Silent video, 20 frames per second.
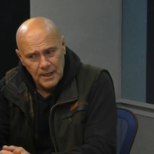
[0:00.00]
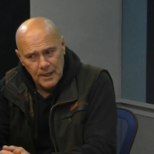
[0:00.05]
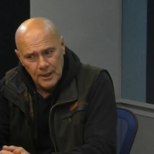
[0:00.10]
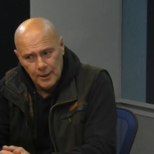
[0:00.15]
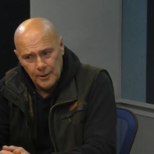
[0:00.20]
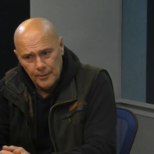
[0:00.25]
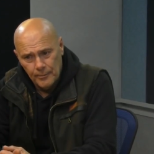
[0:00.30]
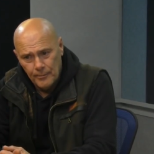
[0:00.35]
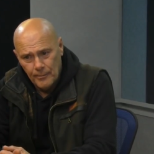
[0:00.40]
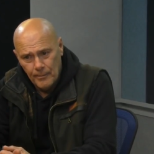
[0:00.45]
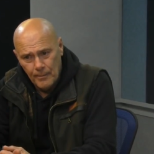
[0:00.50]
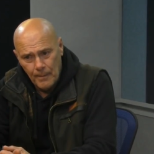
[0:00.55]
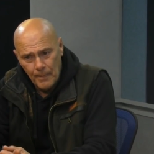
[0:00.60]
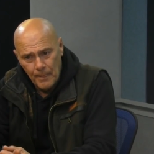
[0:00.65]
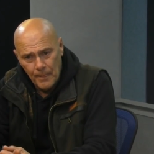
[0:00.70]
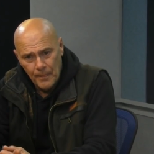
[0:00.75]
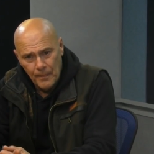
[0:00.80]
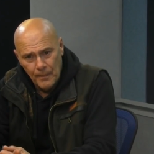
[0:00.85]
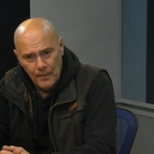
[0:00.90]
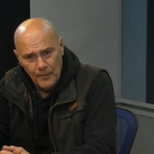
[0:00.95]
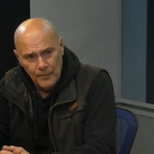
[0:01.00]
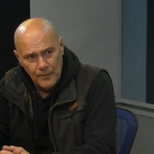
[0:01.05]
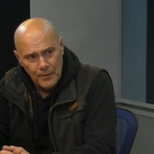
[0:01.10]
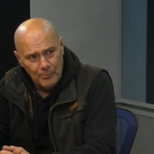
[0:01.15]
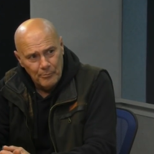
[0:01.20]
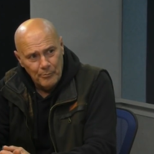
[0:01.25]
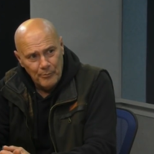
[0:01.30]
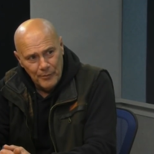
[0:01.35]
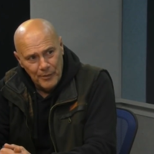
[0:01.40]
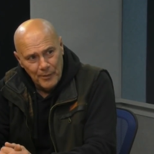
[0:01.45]
um,
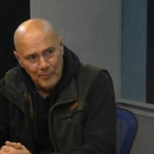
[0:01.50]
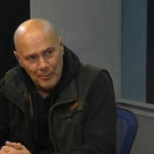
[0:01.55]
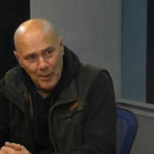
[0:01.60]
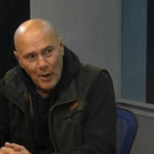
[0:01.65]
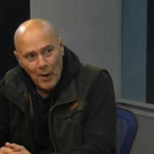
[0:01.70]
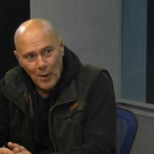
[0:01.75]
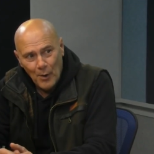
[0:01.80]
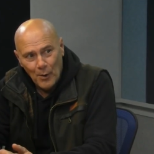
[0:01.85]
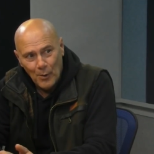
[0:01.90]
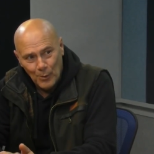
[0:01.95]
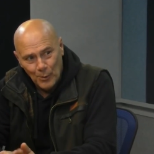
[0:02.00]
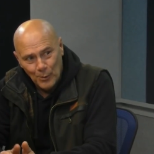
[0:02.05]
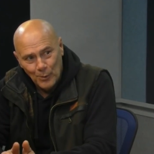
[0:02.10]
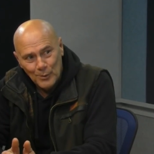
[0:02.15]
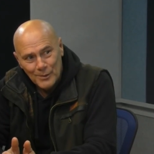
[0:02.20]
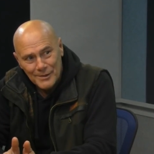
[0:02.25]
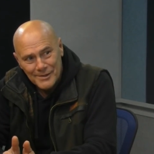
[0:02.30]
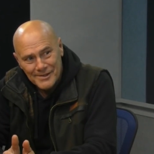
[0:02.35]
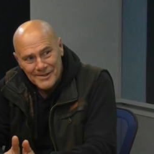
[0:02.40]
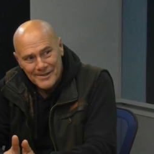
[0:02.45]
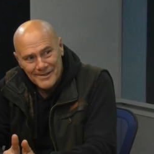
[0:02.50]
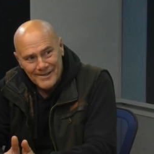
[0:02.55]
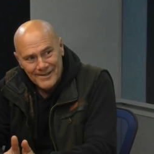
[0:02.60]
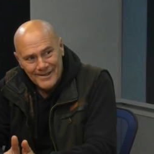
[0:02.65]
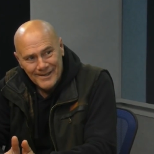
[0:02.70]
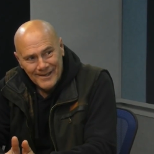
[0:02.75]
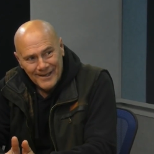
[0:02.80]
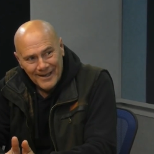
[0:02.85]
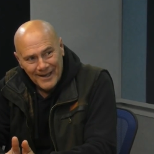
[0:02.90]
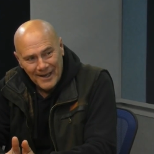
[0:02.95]
the the polls
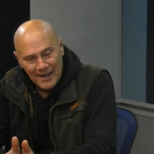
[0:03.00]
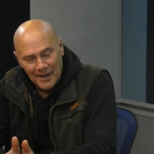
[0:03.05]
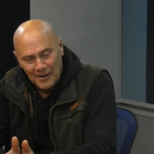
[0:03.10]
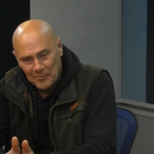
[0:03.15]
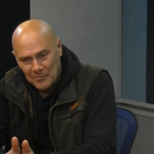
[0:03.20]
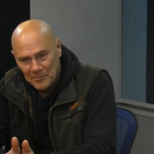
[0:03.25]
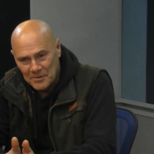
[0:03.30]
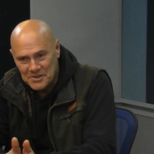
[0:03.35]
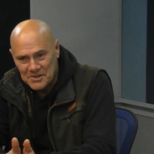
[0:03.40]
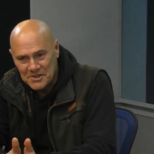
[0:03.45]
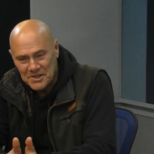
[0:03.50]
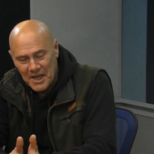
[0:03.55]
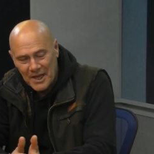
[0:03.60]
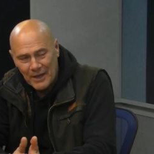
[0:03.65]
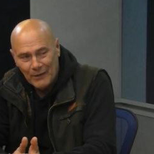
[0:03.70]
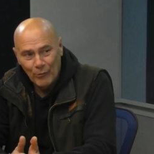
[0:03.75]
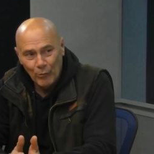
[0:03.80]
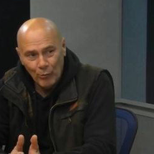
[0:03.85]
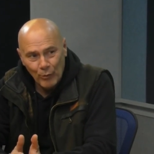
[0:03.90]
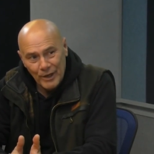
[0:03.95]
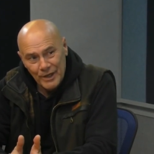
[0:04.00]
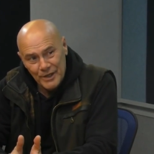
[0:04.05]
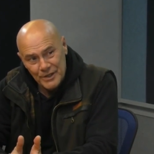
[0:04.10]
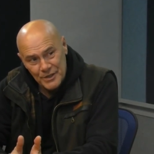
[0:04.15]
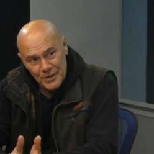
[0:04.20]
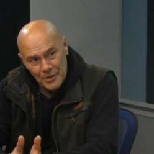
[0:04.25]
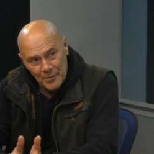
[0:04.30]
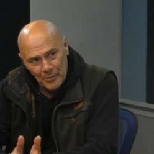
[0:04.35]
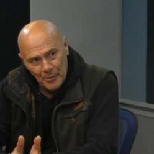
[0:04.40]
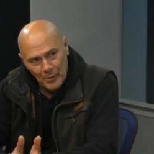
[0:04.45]
um, stay
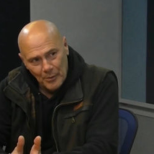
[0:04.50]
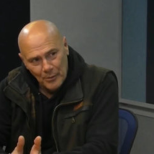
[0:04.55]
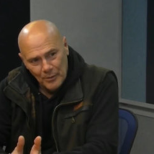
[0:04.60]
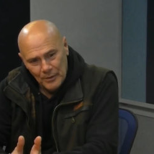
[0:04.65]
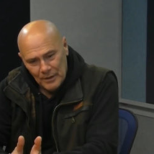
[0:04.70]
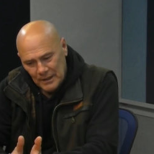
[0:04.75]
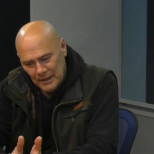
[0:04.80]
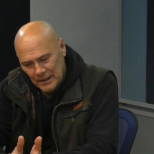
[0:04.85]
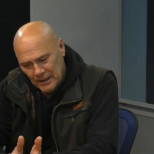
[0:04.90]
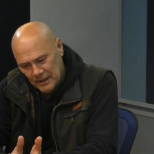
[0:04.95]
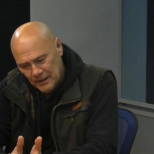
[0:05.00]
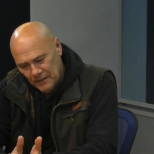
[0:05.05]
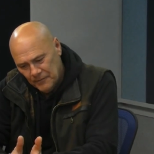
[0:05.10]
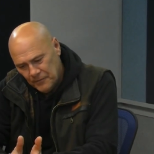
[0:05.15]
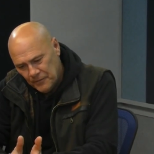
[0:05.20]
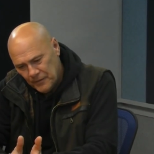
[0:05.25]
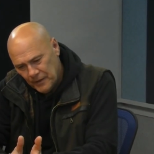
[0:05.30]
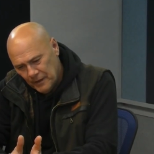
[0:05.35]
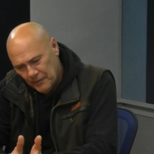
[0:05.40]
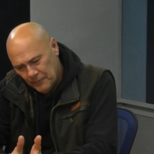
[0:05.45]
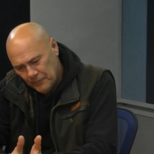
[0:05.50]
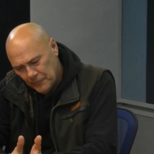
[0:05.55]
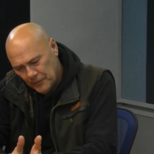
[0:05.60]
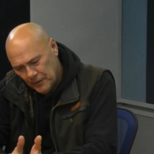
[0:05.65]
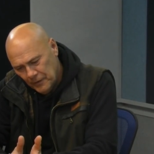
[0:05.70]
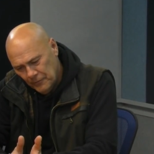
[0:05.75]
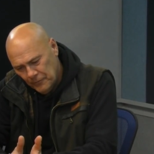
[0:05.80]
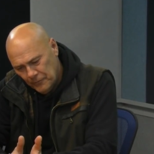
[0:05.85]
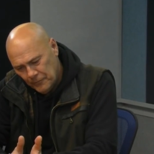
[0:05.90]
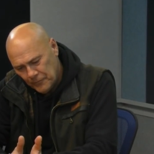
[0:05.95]
reasonable. If if
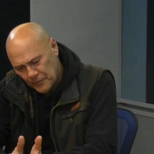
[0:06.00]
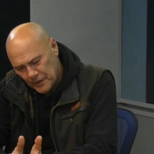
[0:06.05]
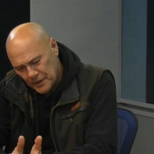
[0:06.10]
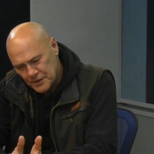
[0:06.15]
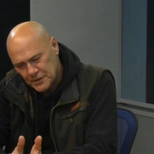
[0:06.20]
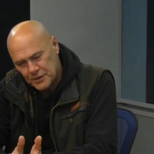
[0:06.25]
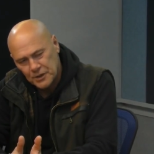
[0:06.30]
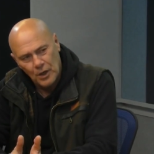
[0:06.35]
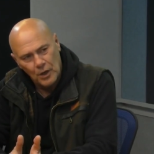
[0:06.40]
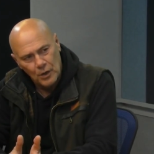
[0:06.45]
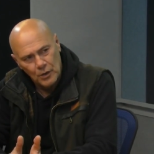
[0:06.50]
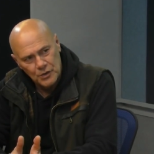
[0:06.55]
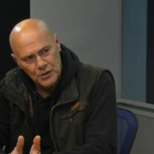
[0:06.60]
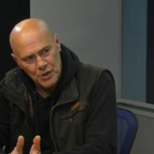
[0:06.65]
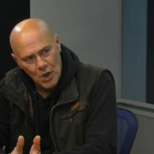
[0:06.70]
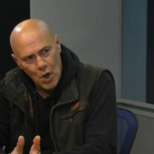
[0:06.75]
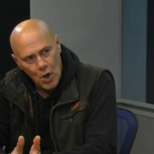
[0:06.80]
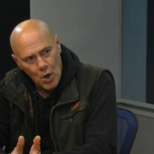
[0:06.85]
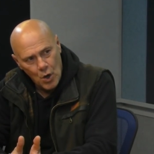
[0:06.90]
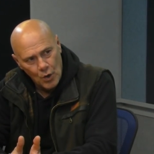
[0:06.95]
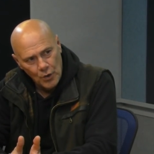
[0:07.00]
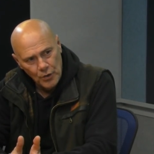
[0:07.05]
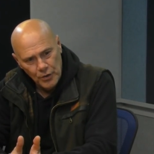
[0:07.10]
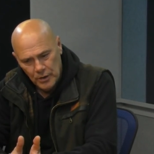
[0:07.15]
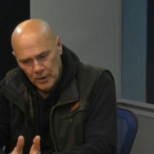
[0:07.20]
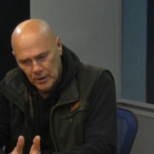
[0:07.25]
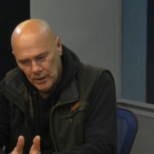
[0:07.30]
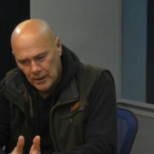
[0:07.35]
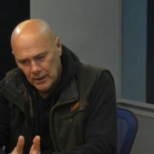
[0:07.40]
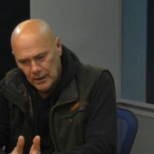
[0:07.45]
if this goes
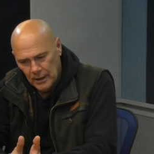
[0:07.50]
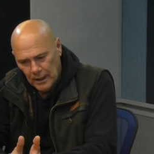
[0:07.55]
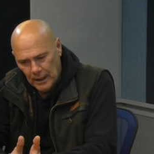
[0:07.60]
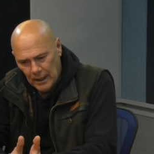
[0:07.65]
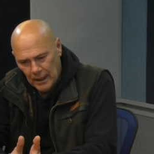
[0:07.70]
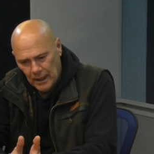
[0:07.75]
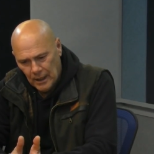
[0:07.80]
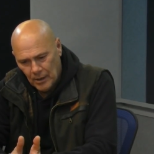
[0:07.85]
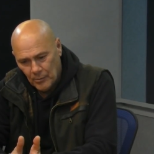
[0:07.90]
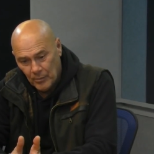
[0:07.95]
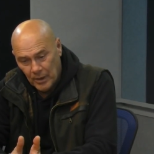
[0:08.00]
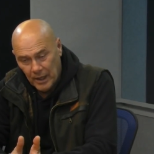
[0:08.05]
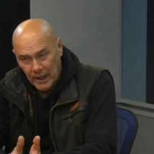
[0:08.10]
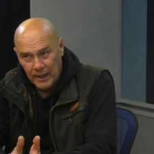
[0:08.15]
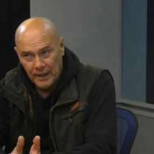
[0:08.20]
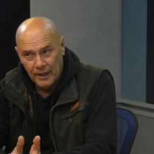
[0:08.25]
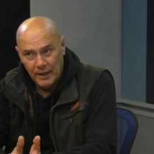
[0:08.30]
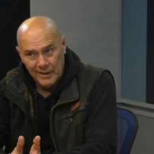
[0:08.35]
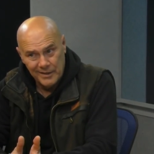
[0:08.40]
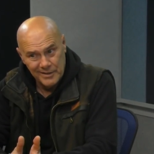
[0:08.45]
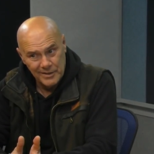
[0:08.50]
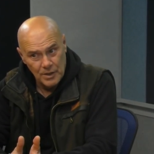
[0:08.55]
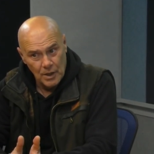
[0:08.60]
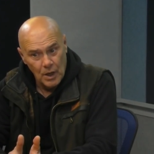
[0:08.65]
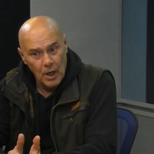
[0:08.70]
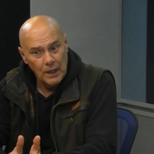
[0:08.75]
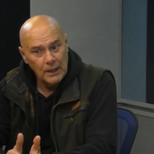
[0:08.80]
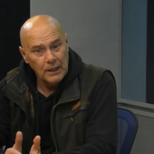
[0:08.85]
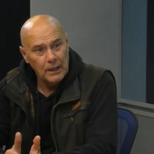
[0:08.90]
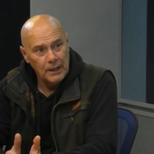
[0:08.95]
on, um, and it's
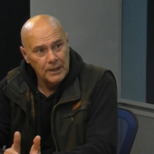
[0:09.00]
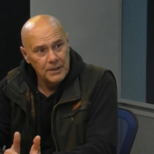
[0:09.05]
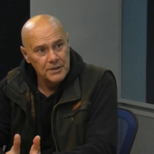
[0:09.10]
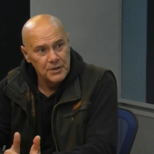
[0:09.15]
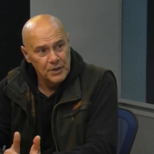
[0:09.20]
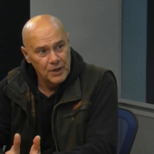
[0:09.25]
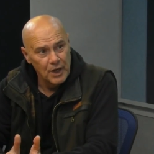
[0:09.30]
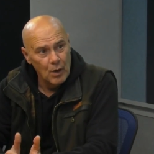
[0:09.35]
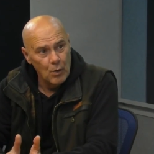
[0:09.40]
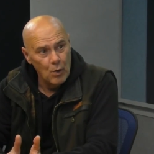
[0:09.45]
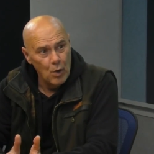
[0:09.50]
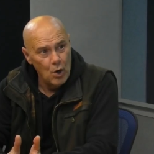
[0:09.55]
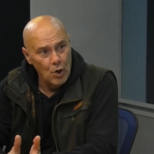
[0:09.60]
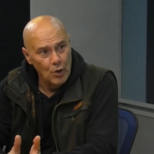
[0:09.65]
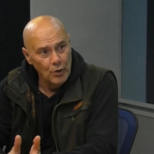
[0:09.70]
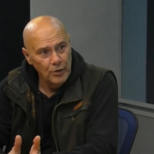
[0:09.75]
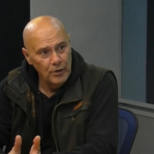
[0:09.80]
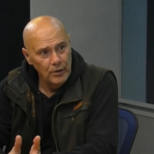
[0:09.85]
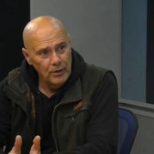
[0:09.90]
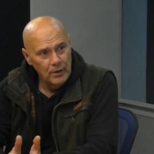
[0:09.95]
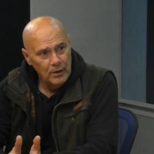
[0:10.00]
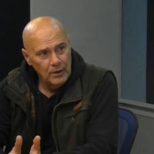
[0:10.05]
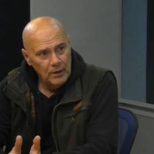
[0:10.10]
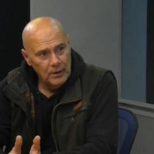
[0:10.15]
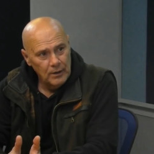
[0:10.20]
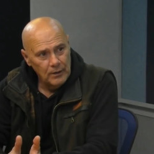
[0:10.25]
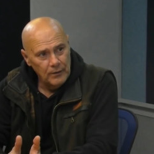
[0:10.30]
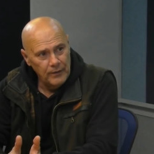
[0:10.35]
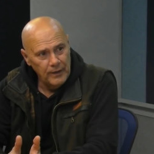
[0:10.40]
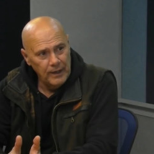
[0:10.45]
likely to go on,
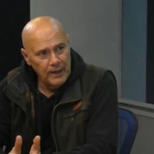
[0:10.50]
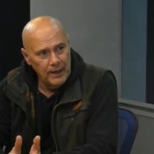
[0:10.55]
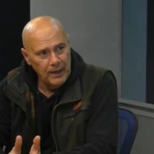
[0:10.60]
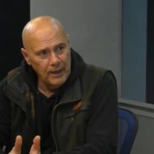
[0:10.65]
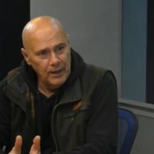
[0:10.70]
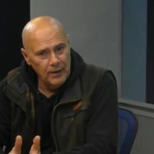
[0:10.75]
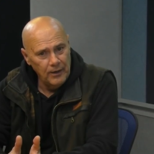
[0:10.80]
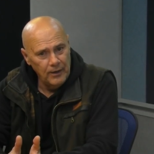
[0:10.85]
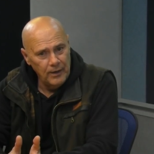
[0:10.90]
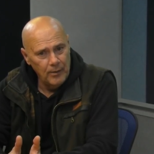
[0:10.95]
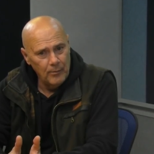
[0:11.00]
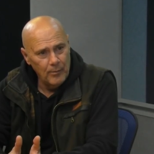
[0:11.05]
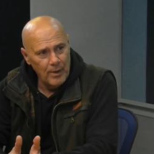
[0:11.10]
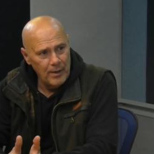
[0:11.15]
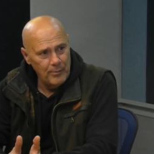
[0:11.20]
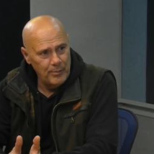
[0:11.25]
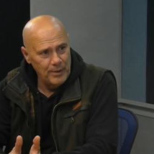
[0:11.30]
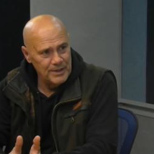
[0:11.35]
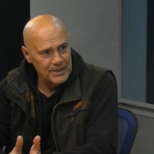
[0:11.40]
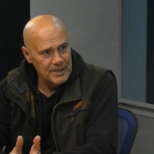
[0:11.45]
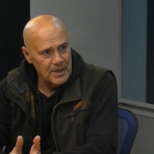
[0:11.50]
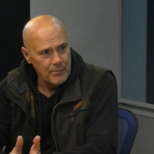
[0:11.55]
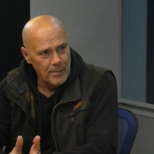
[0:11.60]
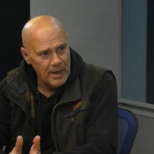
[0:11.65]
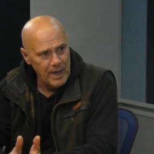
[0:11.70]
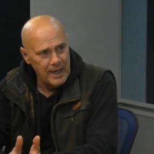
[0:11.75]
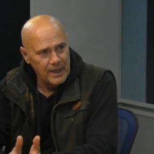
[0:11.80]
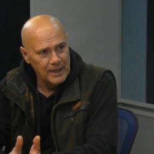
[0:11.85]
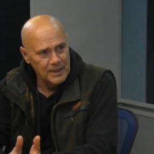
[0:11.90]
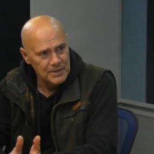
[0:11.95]
then there may be some
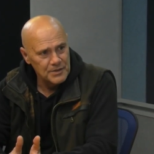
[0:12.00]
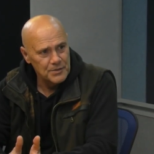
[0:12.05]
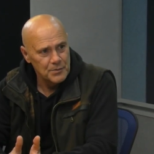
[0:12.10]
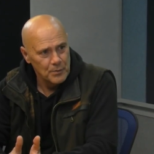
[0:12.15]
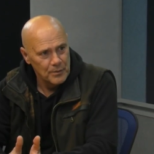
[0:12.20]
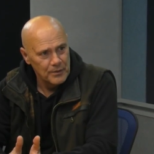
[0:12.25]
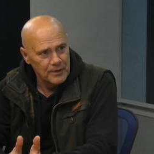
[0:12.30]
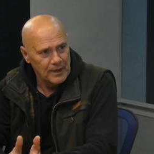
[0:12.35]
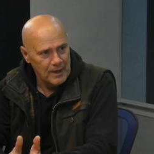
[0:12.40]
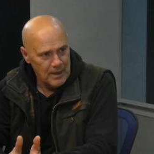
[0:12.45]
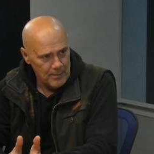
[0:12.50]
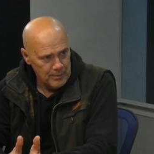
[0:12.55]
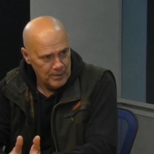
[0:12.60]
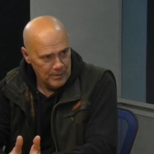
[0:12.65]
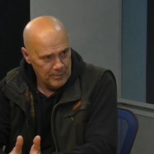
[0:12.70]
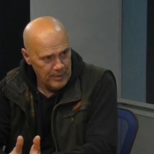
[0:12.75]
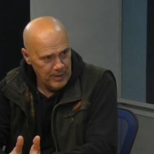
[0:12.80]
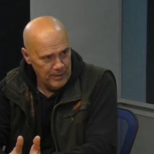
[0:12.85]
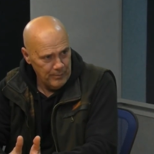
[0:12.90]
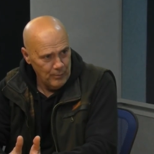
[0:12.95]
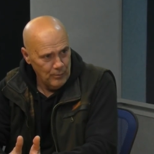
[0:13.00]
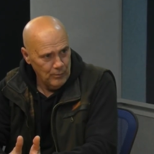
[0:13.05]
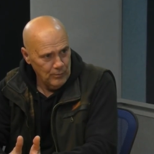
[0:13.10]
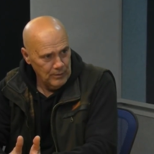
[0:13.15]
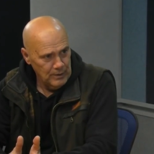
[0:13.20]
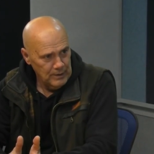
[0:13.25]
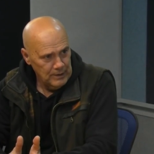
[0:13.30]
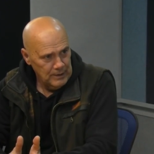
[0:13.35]
angst with a couple of people.